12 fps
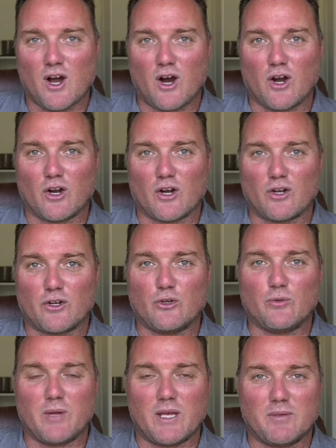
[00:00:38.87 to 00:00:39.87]
our
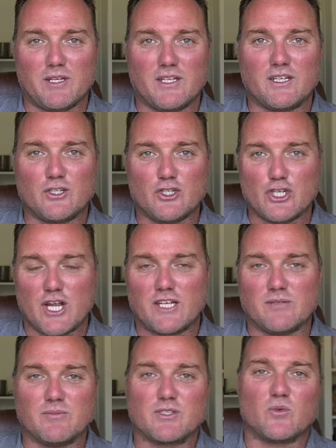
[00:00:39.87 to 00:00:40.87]
new baby,
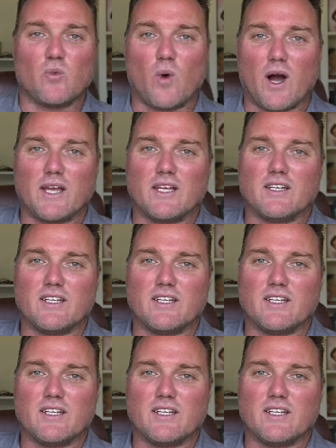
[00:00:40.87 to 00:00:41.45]
James Wyatt,